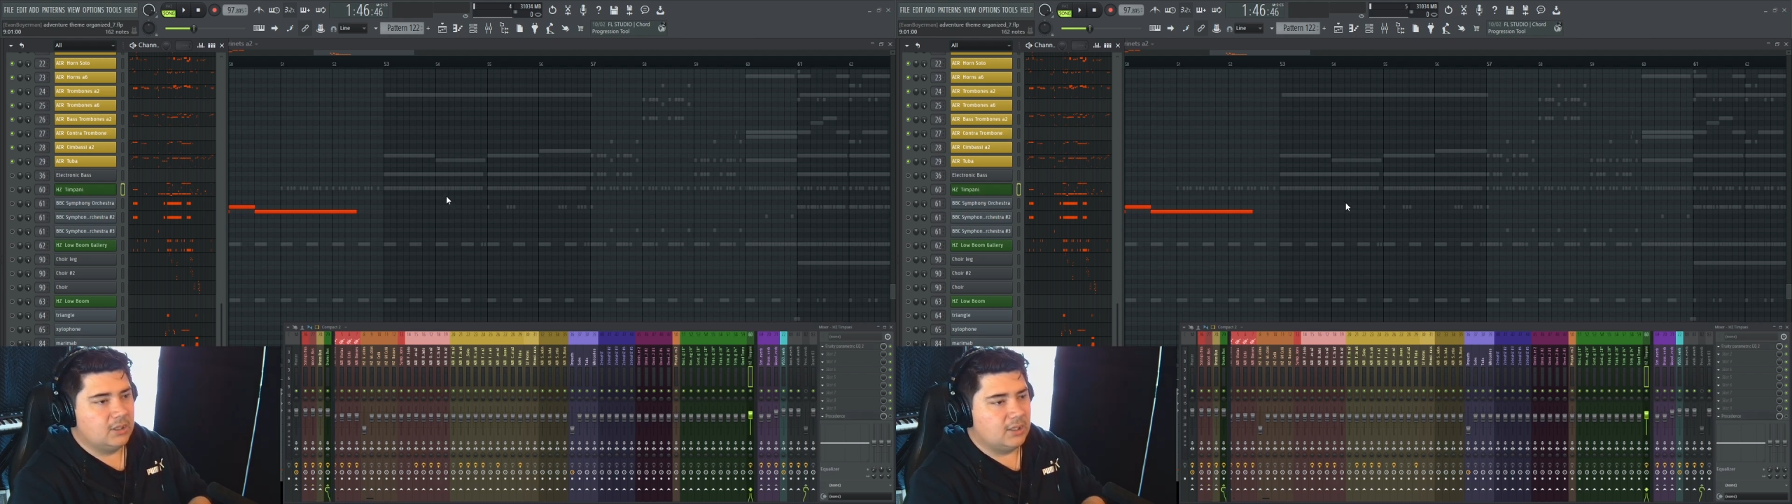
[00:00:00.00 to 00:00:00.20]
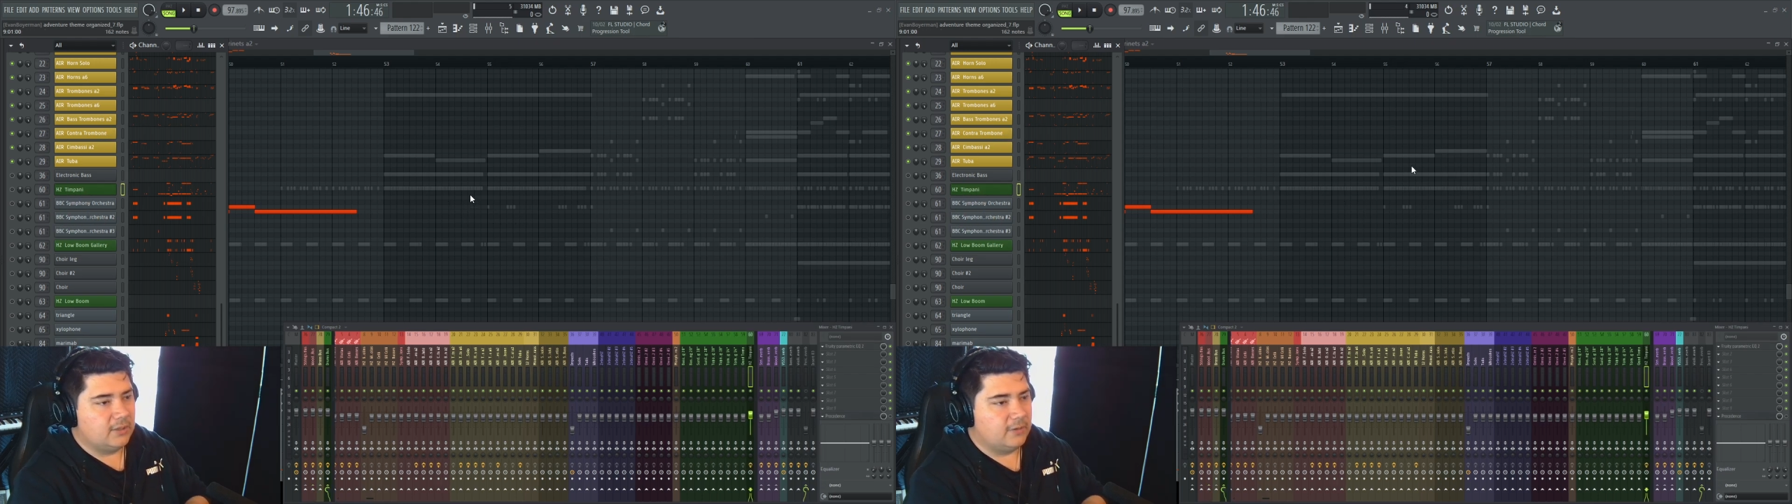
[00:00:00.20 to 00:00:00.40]

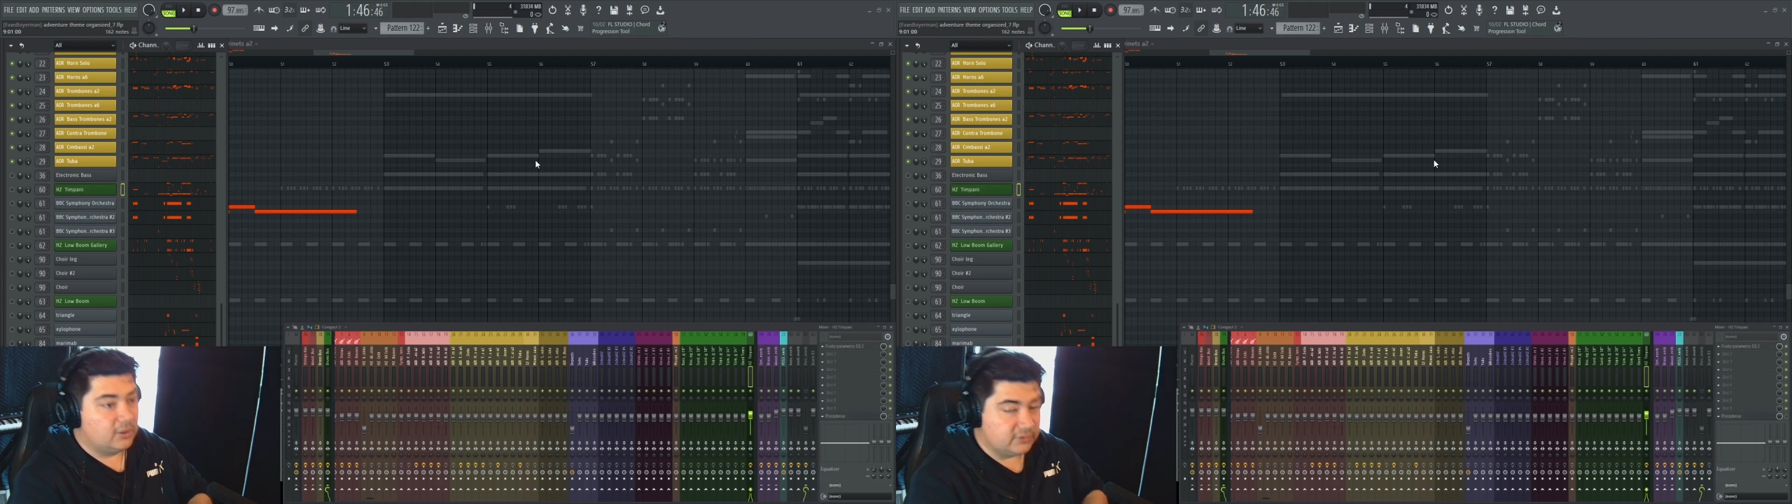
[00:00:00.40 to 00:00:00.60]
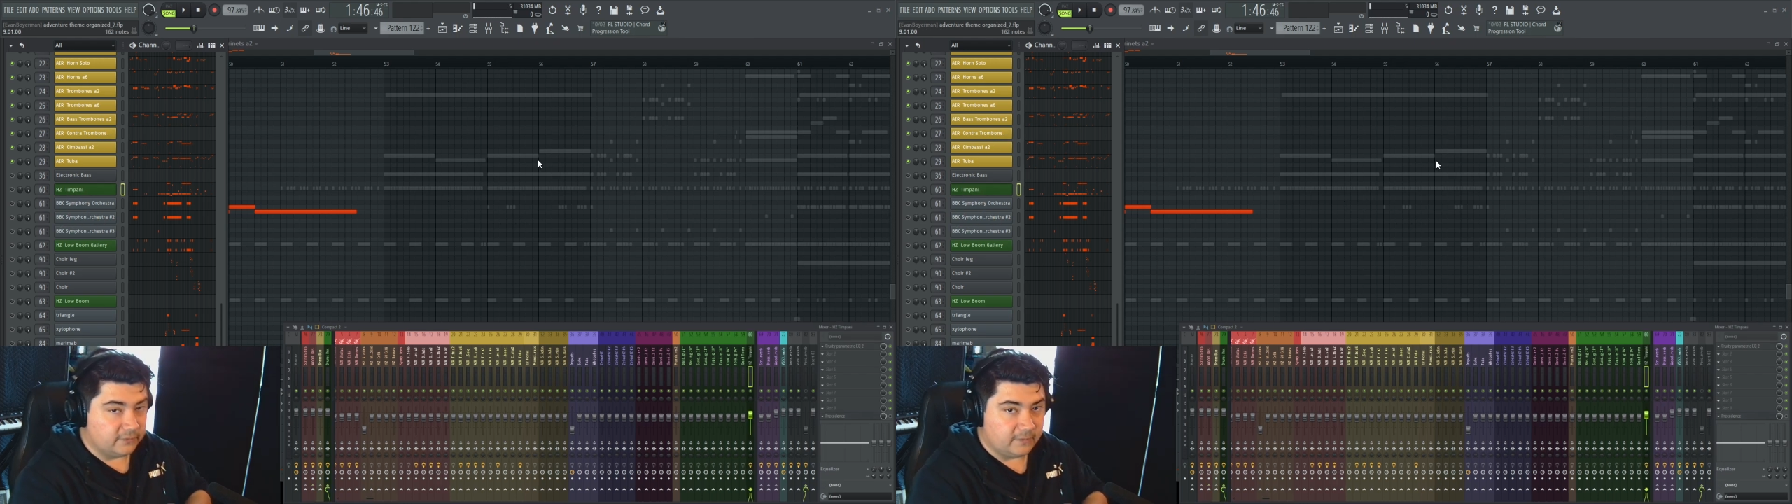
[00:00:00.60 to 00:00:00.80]

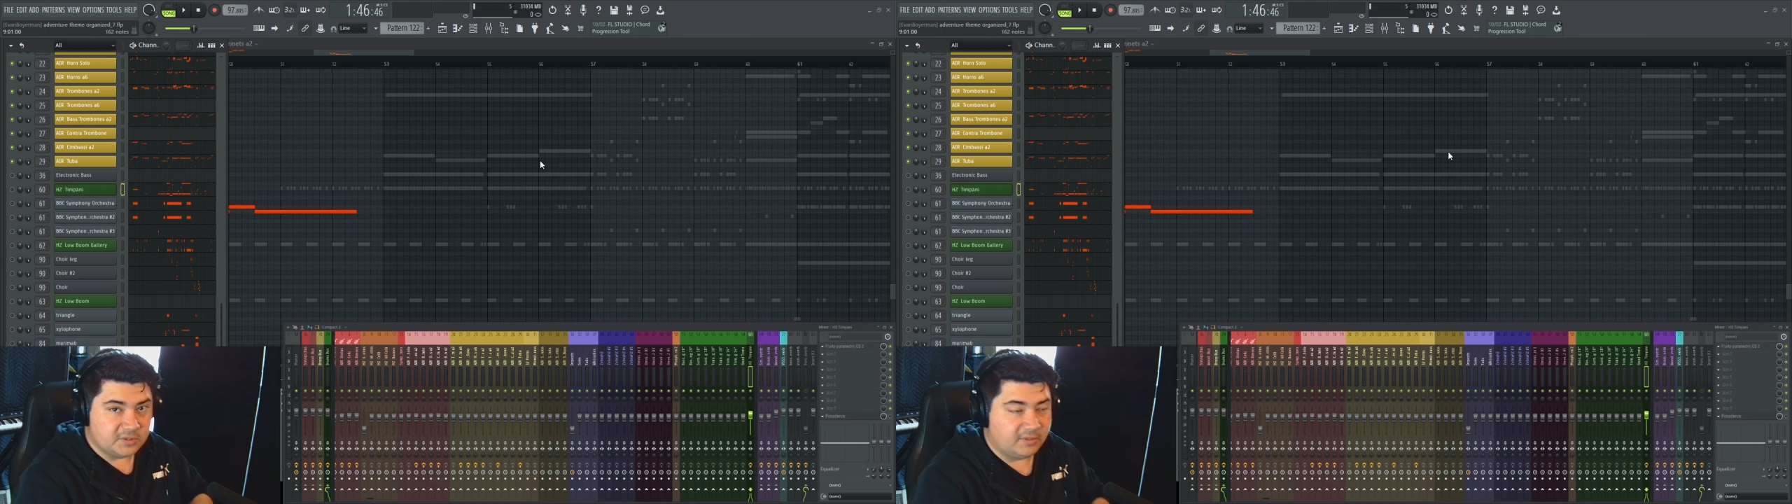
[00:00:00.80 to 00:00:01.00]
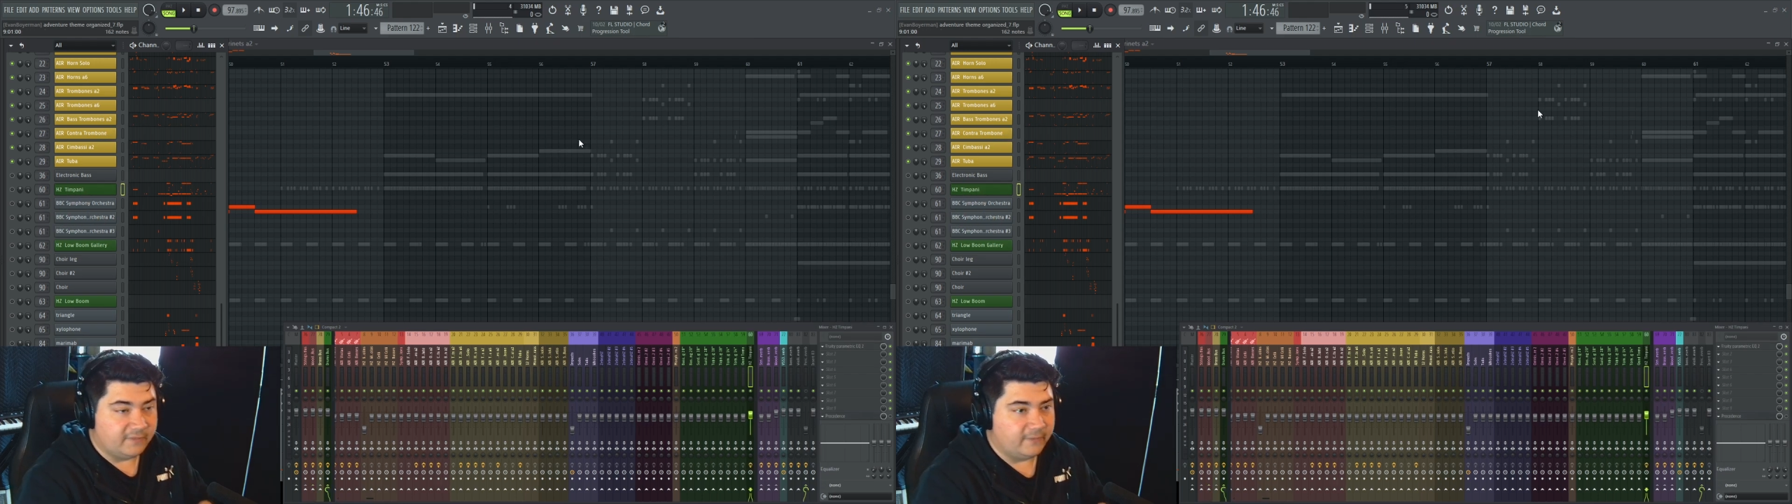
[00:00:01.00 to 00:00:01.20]
Also
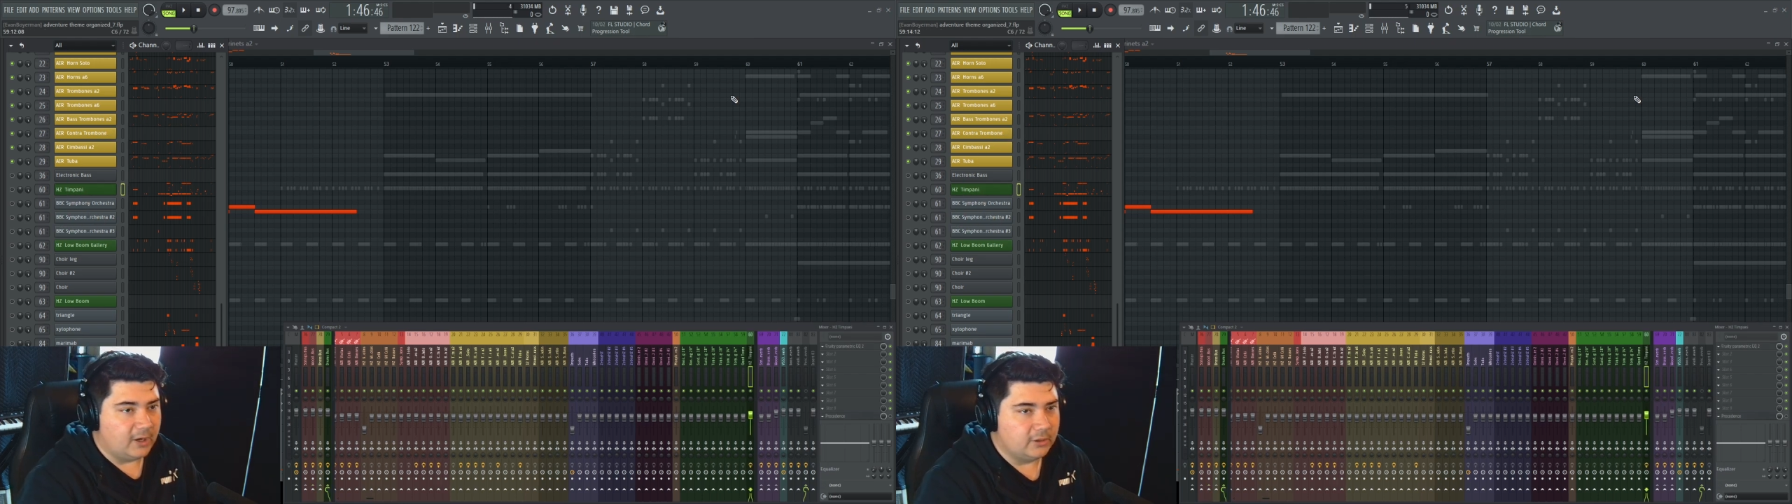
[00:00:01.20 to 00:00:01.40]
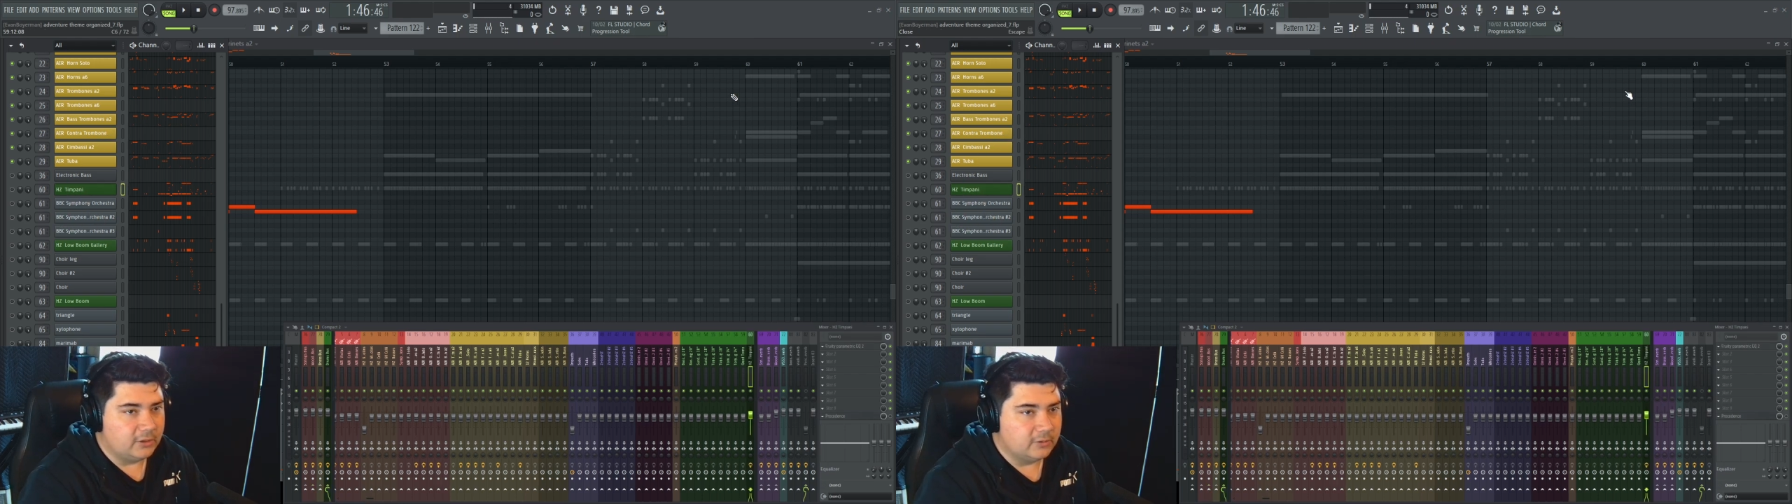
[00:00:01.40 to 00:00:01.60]
from
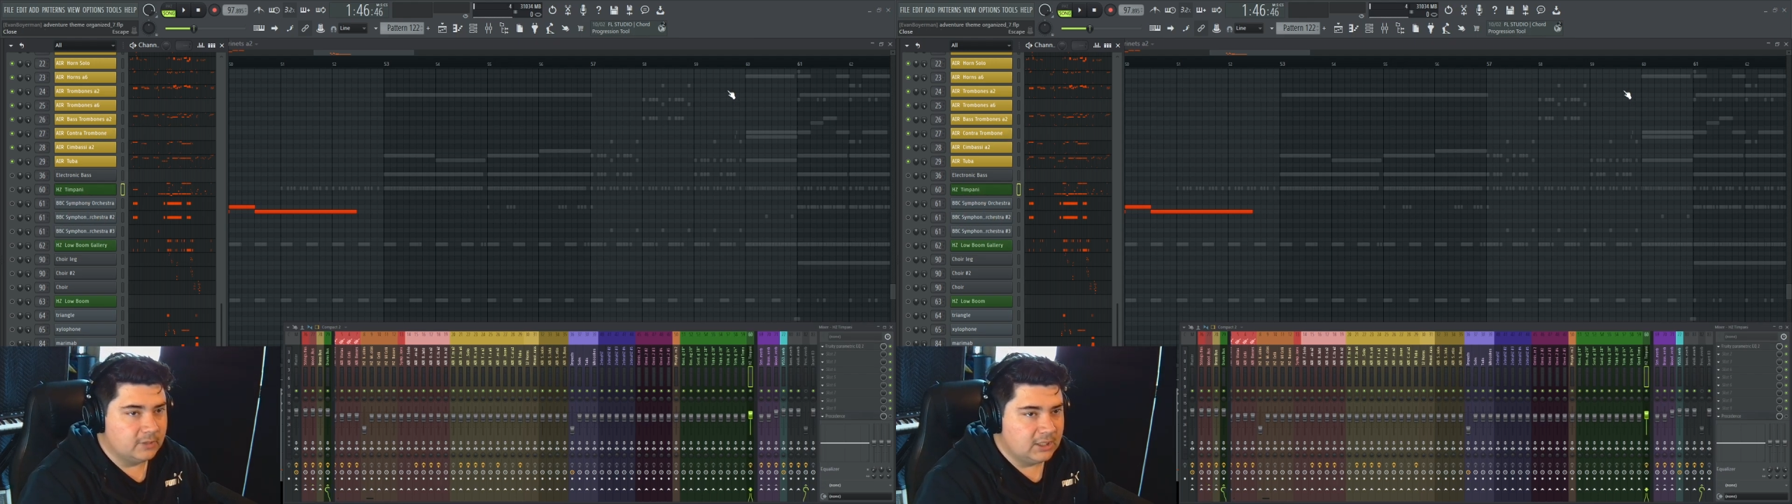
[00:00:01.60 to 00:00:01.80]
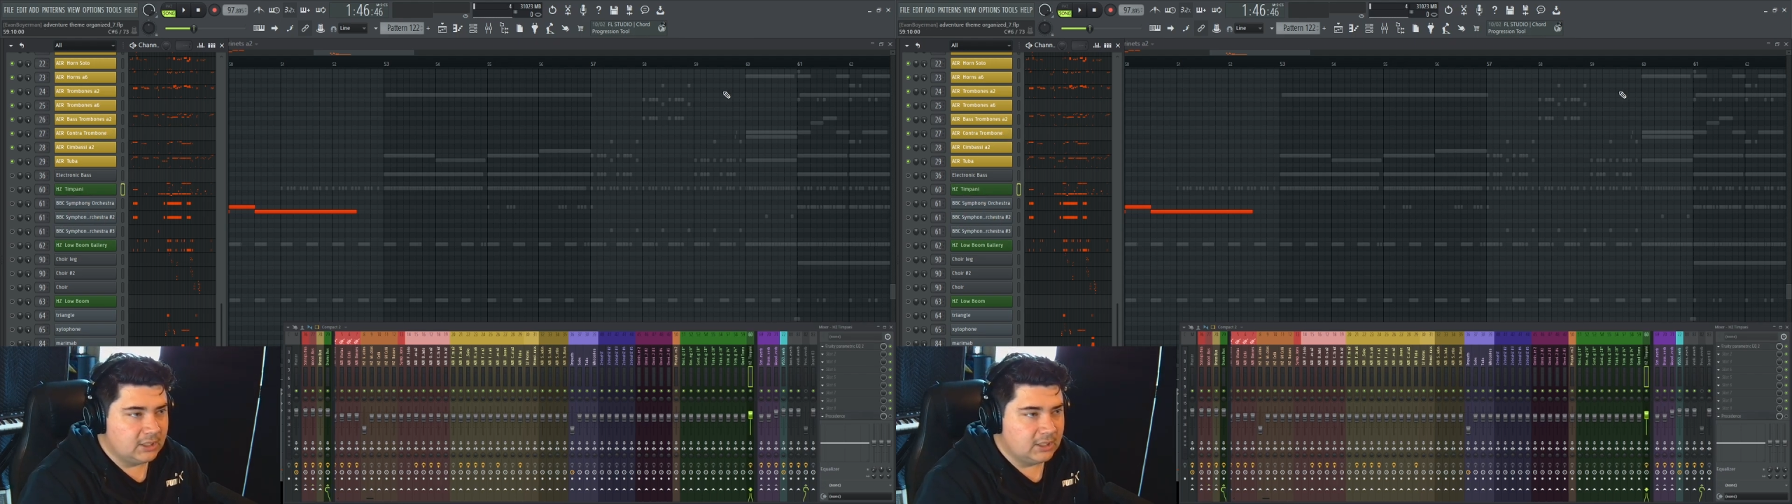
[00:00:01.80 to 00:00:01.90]
Spitfire Audio.